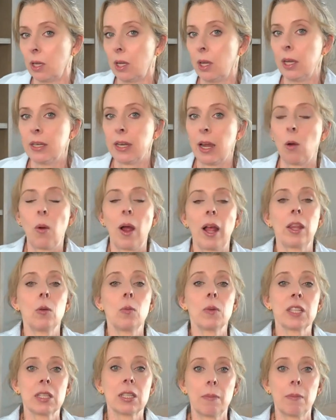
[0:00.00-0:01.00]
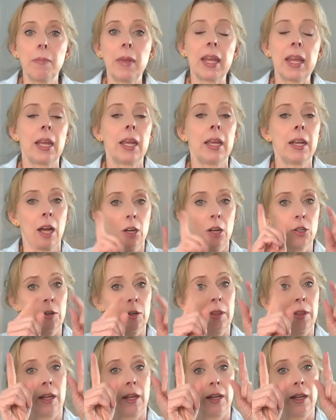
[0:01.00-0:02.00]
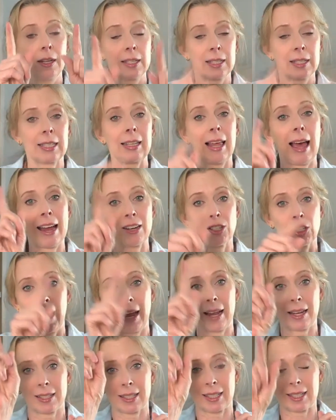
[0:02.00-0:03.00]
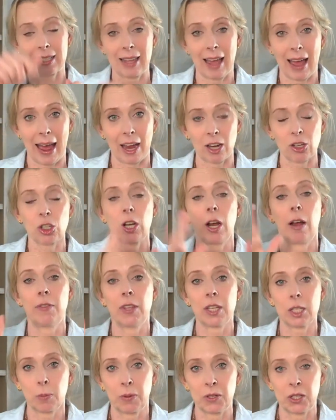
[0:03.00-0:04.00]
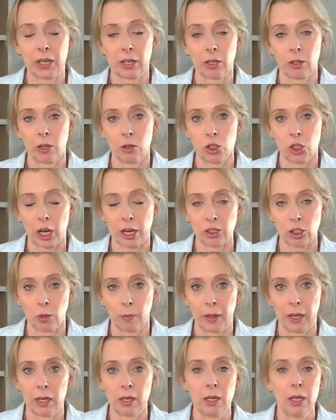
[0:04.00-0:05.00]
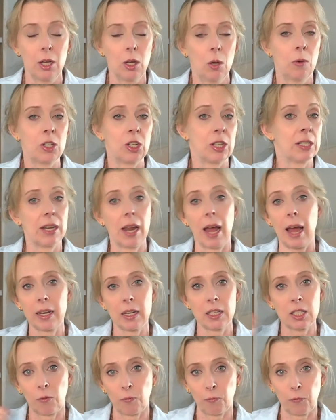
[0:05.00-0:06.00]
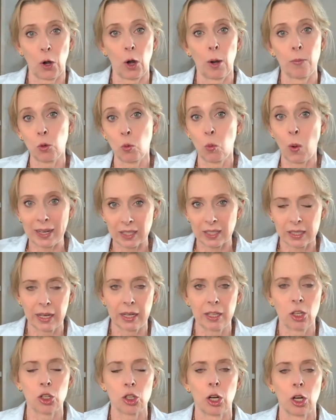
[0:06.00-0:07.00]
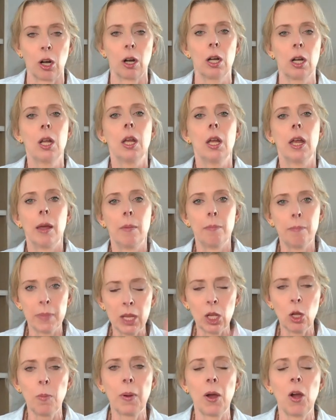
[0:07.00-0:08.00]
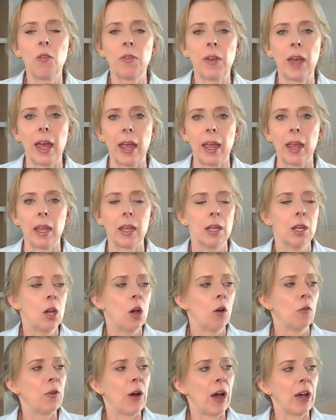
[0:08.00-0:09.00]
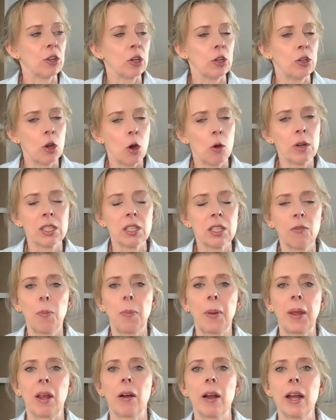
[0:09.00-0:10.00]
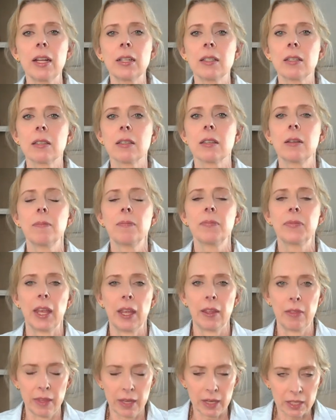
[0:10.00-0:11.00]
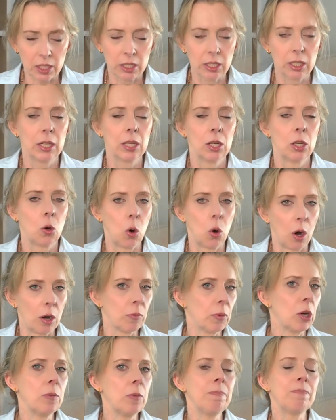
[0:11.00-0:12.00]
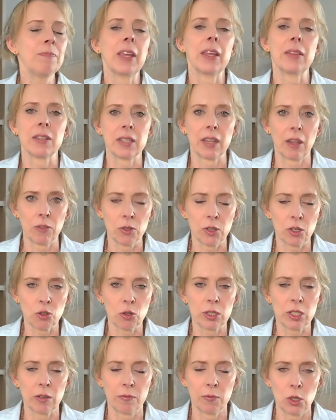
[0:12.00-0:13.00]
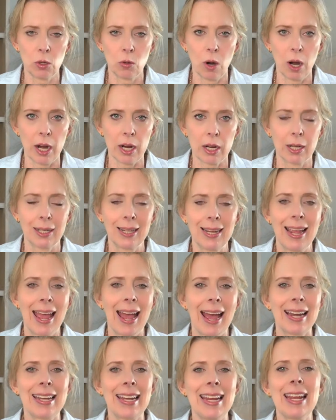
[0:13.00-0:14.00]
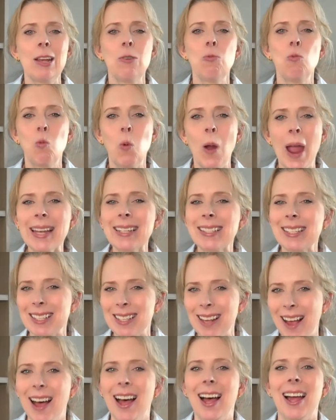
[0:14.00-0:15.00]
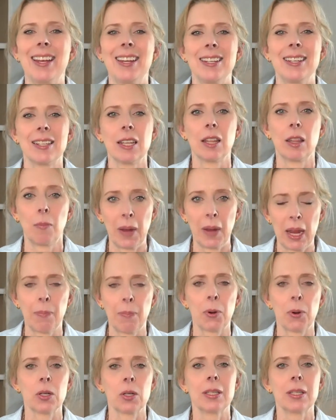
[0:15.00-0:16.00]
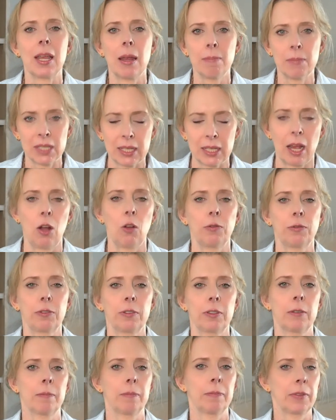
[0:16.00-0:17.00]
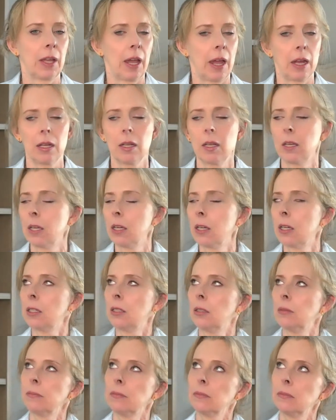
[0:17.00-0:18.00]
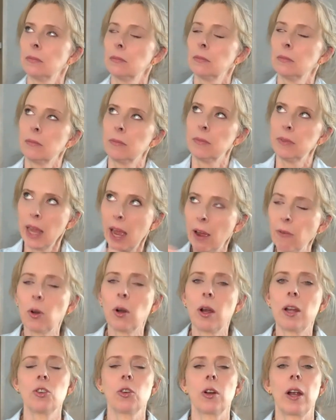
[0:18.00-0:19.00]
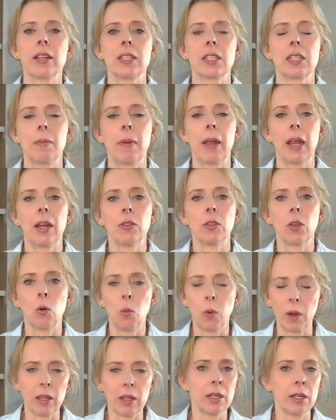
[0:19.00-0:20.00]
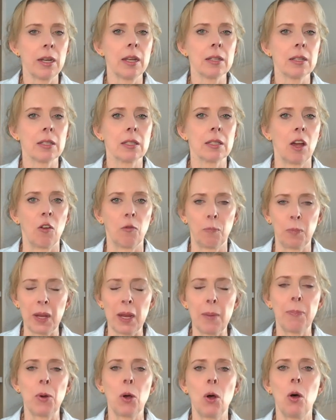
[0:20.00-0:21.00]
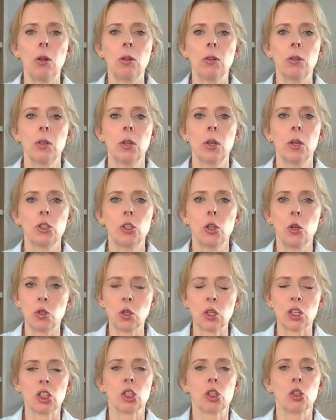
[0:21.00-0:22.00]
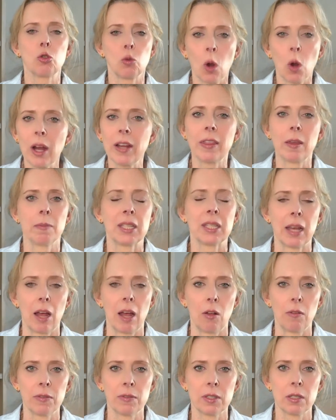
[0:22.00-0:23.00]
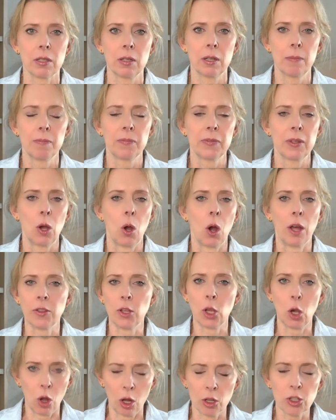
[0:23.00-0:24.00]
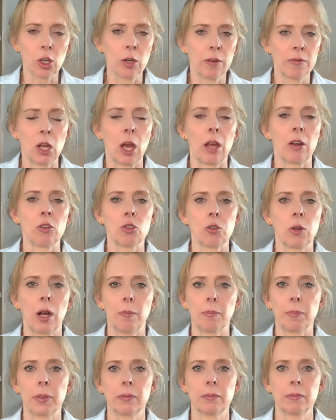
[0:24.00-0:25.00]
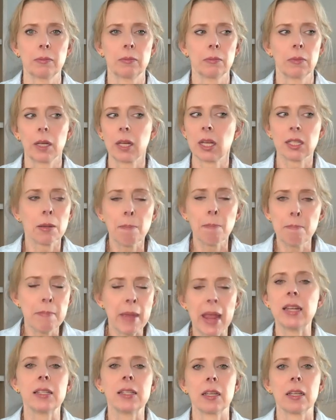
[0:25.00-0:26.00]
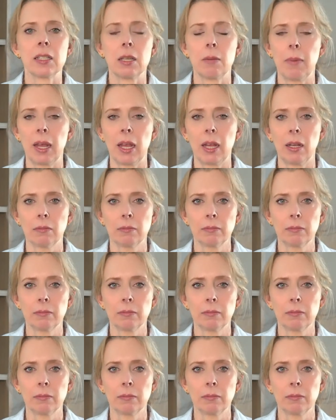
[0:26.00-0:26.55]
Now, while it was submitted under the /S/ of this particular gentleman, which is not his affirmed wet signature, Emile Beauvais filed a notice of appearance in this courtroom in the Southern District of New York, and he wet signed the papers himself. Okay. Never underestimate the willingness of people to destroy themselves on the altar of Donald Trump. It's amazing to me.